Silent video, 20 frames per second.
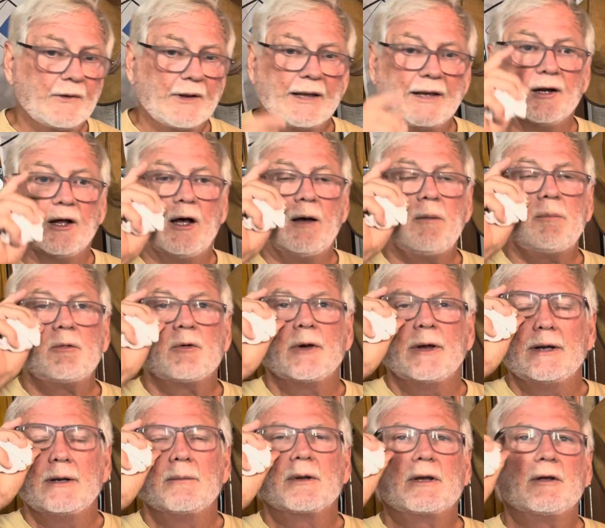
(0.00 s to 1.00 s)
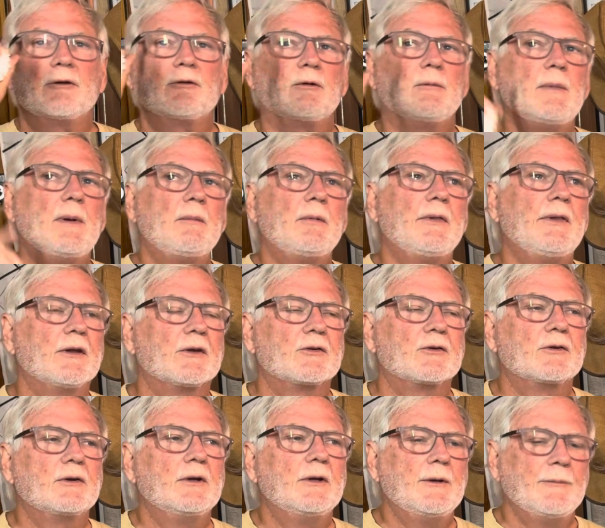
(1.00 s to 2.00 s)
and upgrade it, because remember
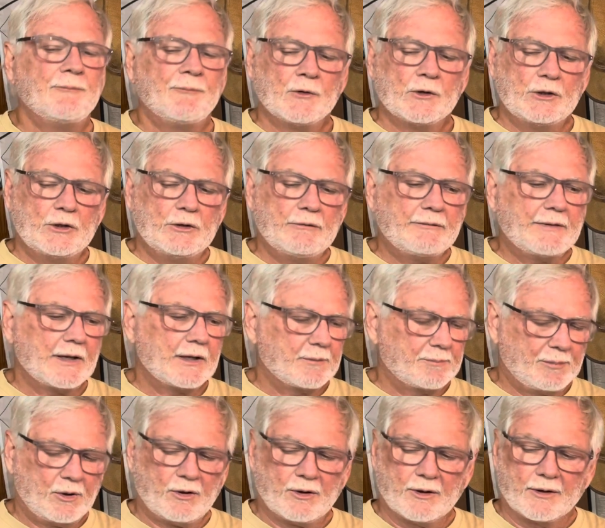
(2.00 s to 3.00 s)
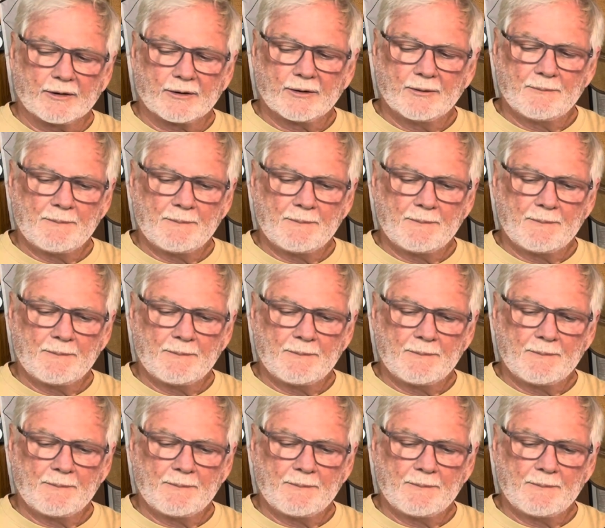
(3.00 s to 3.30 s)
this, you've got a part